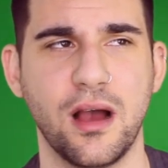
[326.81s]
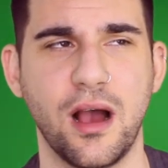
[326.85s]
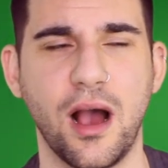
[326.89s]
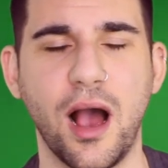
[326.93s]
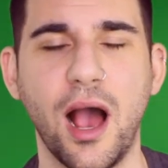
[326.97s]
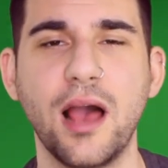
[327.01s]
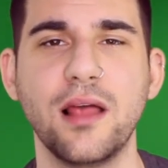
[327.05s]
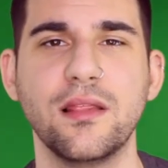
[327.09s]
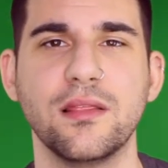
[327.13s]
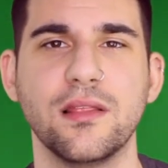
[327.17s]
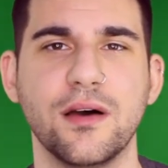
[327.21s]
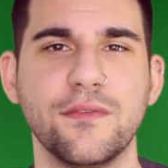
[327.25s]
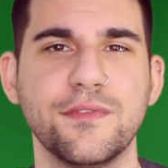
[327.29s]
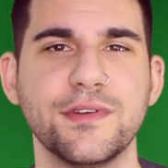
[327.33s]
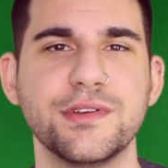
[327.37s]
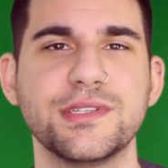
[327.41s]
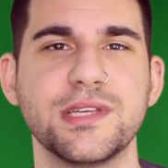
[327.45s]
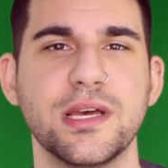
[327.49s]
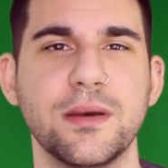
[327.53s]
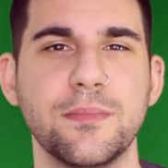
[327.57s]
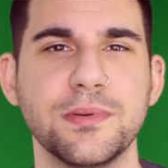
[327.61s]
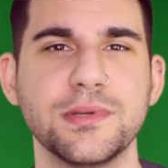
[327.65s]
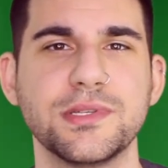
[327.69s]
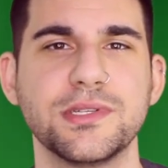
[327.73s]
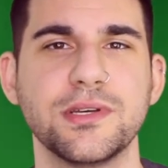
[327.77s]
I love this
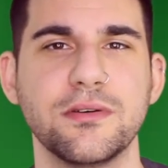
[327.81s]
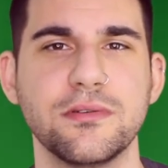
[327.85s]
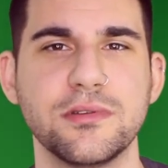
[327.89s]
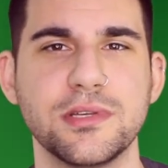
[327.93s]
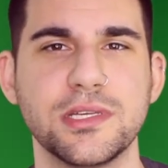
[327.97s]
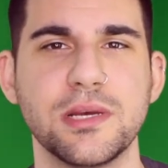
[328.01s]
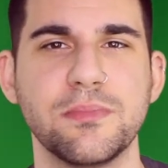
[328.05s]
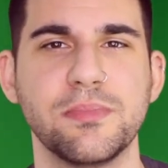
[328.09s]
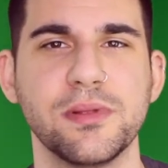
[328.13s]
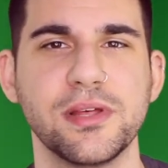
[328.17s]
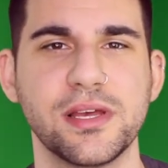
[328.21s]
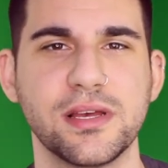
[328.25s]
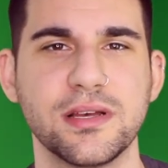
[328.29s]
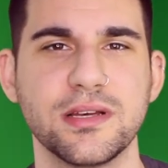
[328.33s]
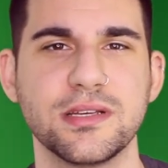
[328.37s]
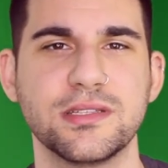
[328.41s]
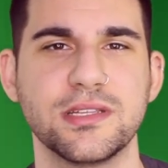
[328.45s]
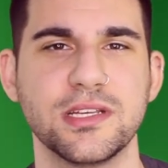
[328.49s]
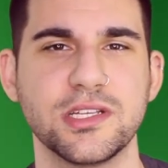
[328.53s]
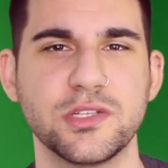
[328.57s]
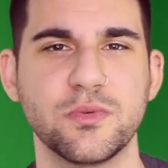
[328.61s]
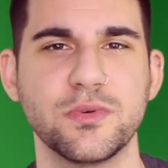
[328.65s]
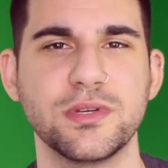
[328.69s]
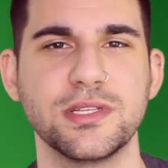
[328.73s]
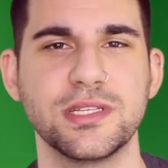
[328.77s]
episode simply because
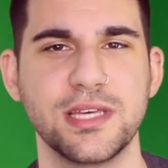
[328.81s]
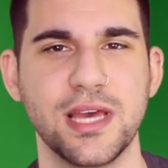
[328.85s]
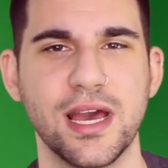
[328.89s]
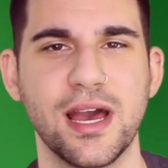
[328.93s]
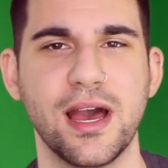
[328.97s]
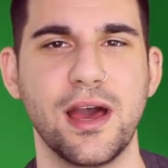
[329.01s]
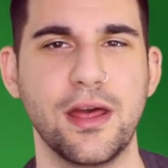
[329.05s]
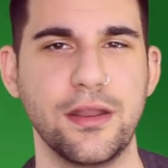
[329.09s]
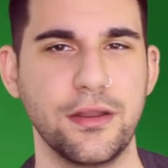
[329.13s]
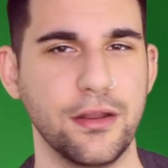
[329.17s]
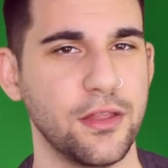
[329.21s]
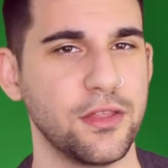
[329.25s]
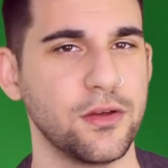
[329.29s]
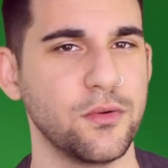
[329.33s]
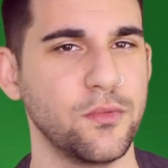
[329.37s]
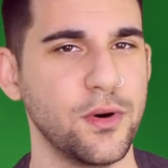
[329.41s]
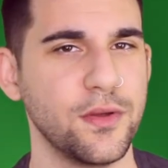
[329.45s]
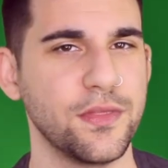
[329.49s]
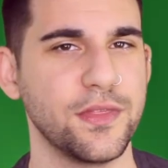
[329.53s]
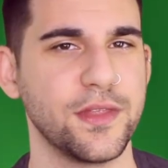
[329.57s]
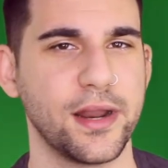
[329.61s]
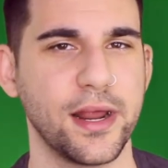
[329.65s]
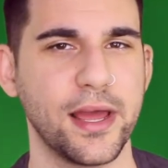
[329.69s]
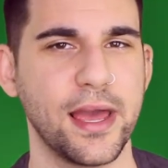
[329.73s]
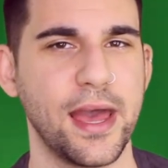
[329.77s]
this was yet another
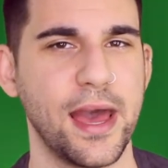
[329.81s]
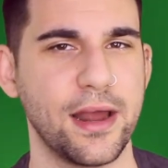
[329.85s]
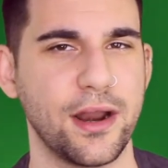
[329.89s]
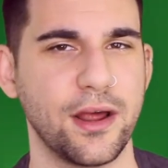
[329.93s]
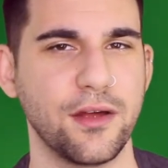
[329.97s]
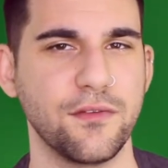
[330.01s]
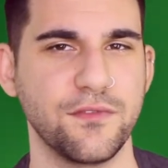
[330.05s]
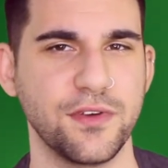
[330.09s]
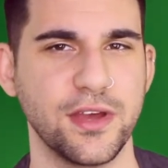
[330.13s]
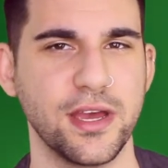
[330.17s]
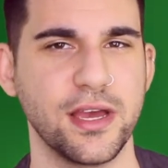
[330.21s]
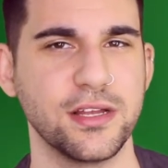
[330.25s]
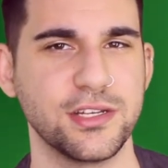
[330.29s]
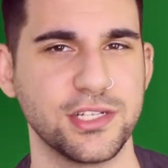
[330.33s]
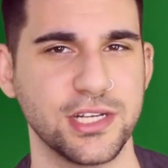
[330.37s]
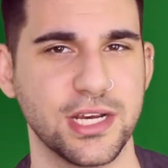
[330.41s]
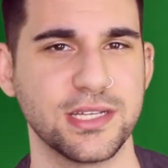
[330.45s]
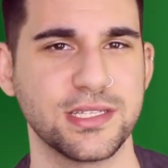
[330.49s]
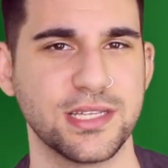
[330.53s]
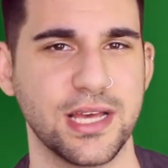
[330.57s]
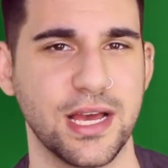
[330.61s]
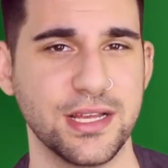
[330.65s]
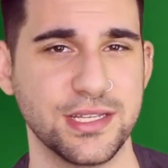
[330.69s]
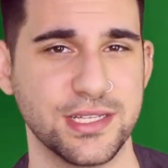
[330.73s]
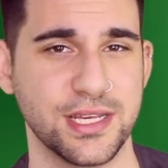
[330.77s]
one that I had on
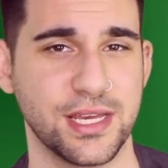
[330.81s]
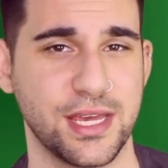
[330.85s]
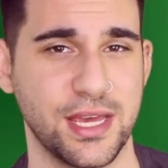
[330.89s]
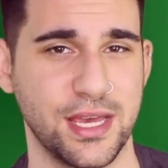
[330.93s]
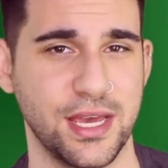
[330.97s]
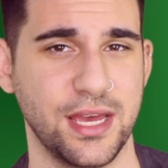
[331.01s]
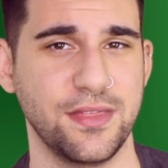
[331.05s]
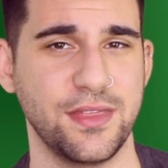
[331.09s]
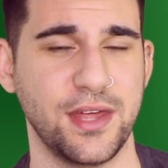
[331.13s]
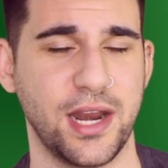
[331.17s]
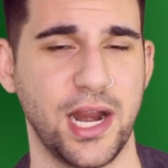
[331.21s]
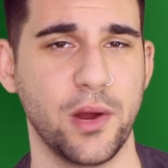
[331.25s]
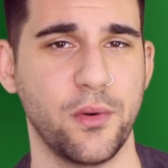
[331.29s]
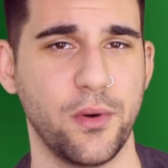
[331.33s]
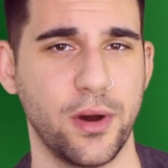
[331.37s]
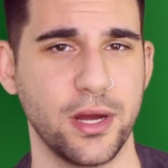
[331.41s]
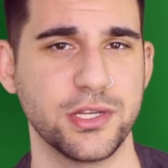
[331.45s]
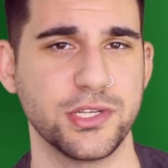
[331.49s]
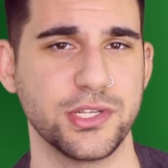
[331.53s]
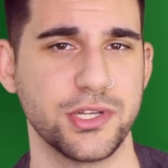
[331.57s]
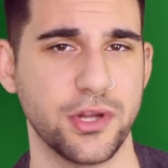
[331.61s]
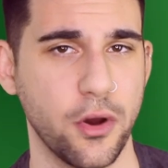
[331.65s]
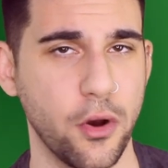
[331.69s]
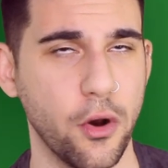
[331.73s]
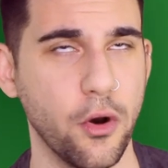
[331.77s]
VHS as a kid that I
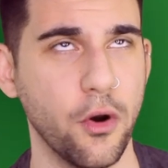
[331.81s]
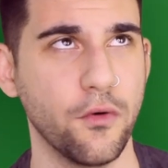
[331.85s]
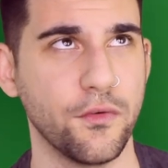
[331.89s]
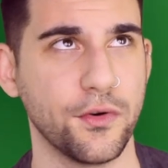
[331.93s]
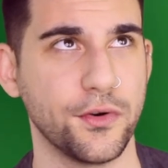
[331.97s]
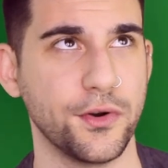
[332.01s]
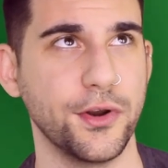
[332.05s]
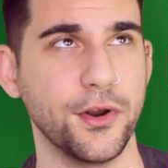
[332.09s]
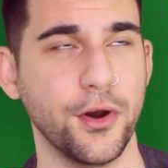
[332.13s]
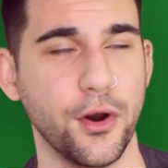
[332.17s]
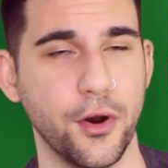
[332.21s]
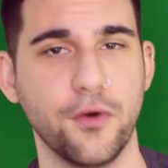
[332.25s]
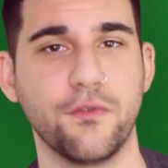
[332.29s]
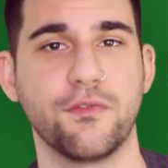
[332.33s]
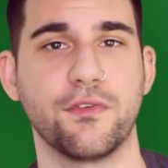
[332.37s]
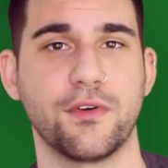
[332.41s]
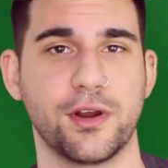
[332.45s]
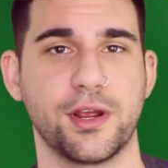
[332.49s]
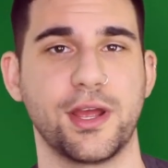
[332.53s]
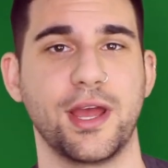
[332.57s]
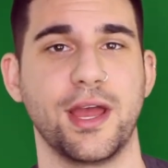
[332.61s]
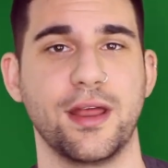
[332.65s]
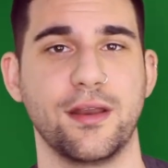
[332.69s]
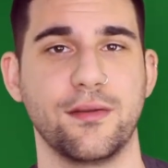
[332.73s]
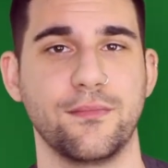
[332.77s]
watched over and over
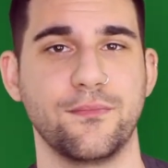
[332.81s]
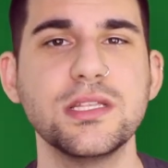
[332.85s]
again.